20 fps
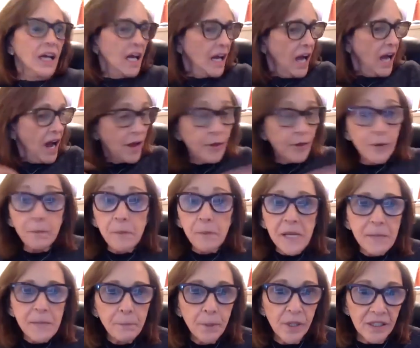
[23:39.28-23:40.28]
other
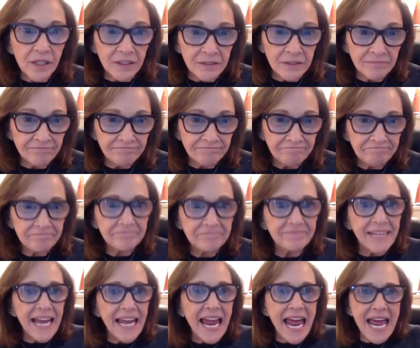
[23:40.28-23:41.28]
people
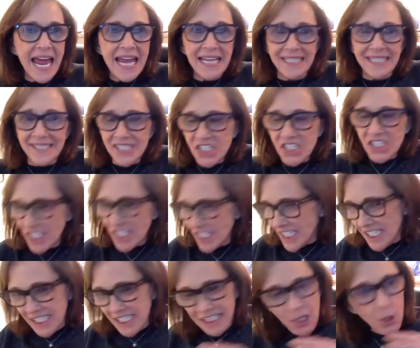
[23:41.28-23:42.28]
and
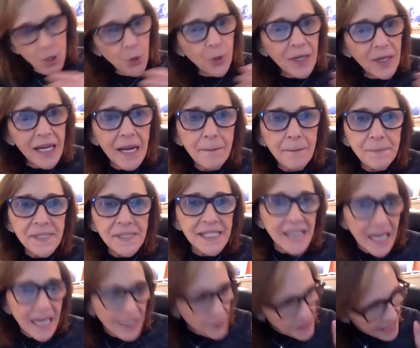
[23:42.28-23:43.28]
who takes
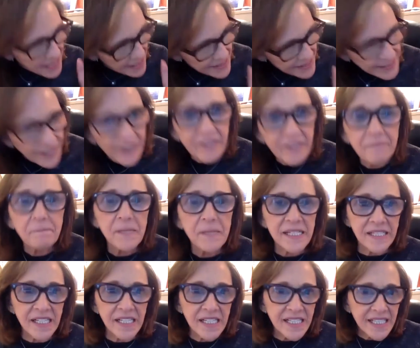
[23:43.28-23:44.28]
care of
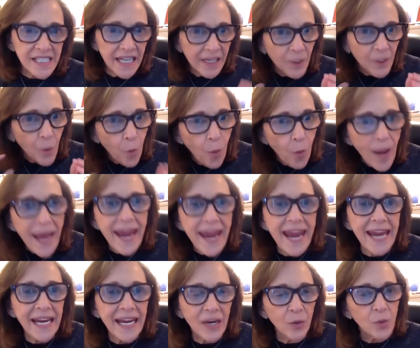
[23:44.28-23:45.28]
business in a
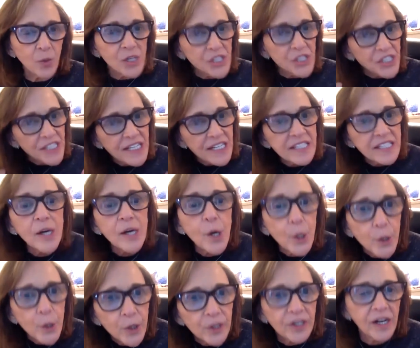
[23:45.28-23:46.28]
way which doesn't
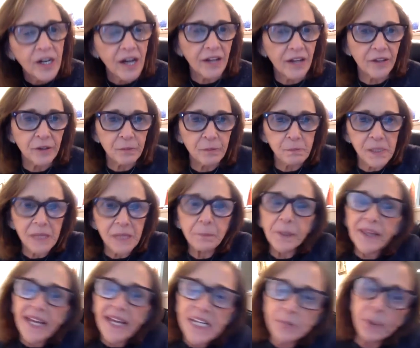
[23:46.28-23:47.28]
hurt other people.
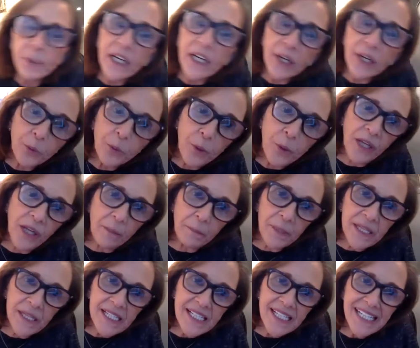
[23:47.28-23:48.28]
That's what a grown-up
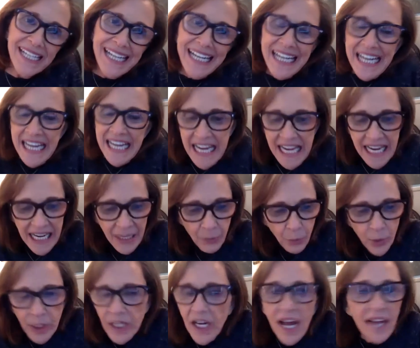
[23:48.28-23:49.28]
is.
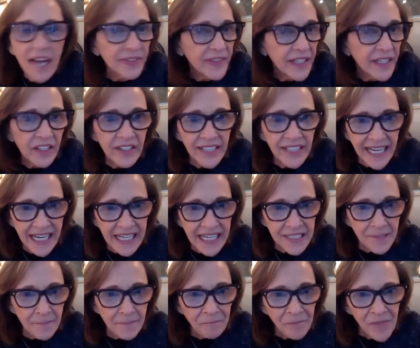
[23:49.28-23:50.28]
We're not there yet.
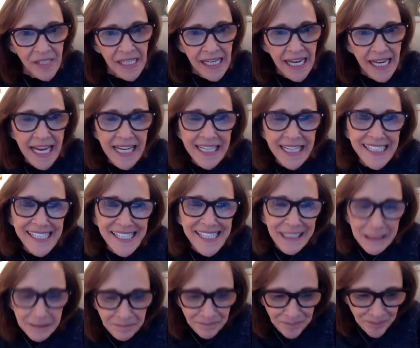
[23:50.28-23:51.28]

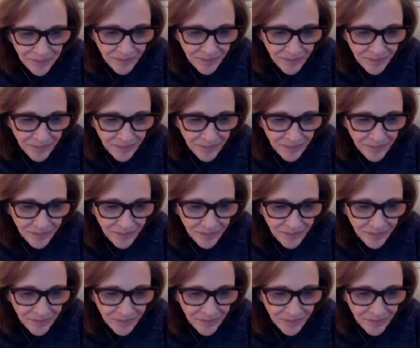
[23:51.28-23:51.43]
And